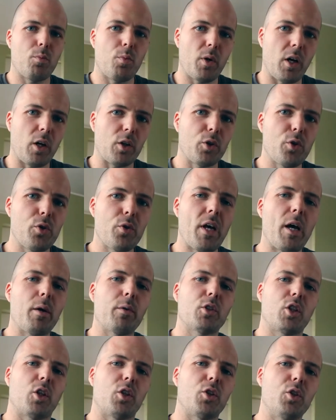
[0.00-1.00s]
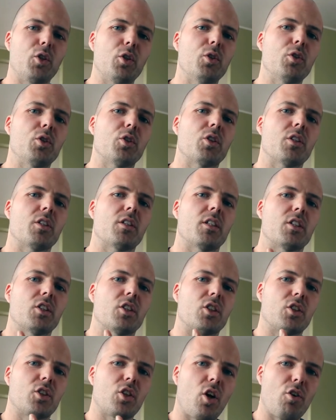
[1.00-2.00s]
What I'll do now is I'll use the
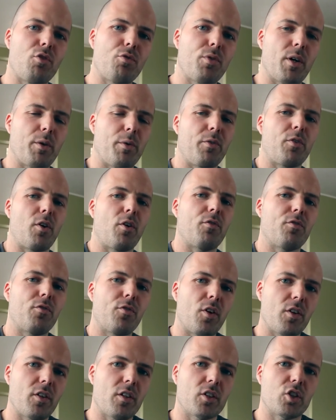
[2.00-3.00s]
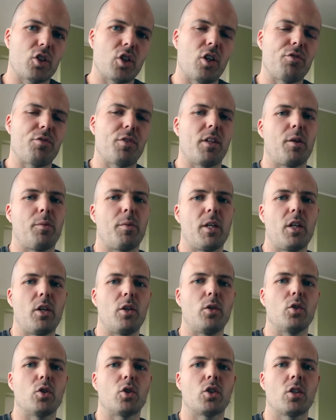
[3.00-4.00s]
software. We've got further software that we
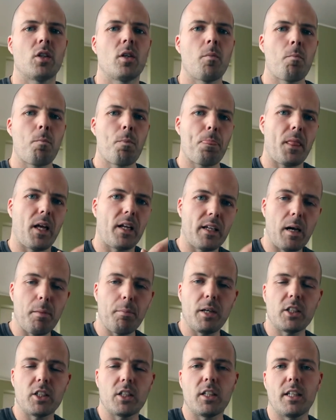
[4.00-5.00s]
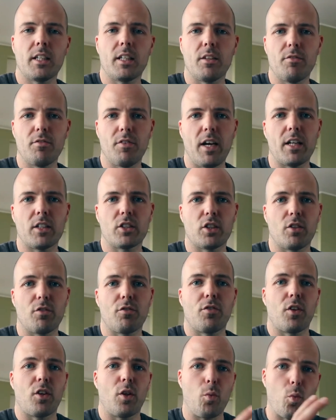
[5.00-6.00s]
use, and that basically converts it
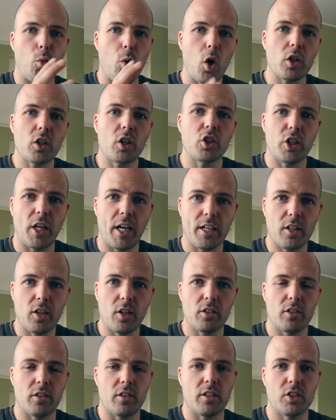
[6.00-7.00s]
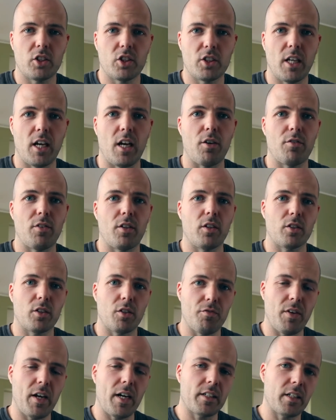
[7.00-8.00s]
for the water jet cutter itself, and it'll
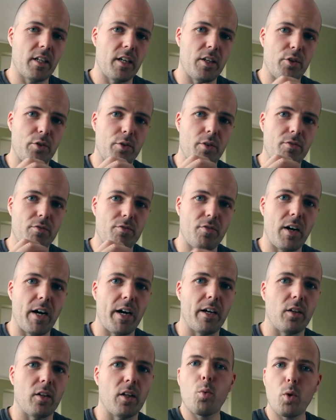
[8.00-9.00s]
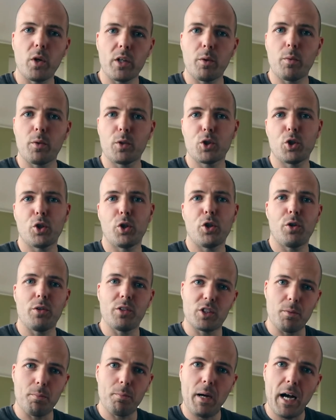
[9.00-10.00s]
convert it into a file. What it will show you
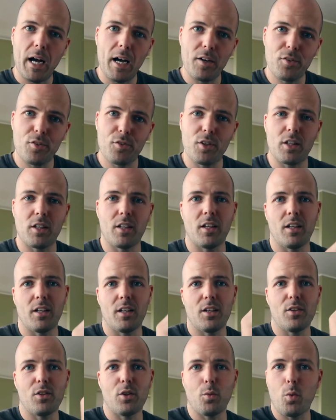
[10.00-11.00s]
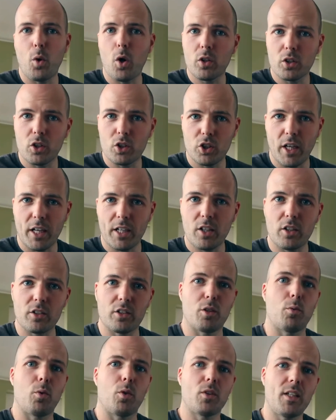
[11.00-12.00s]
is the path that the water jet
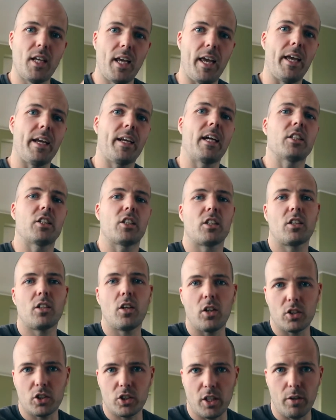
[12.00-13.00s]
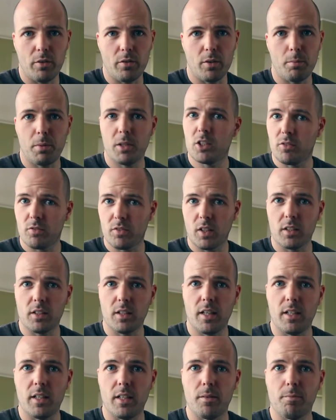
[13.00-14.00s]
cutter will take as it cuts out the piece of
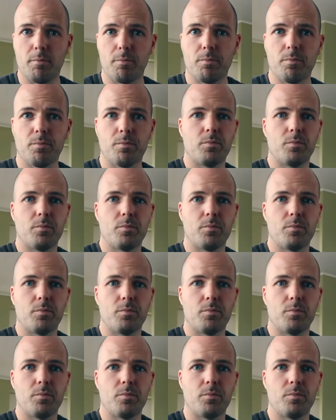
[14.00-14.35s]
titanium.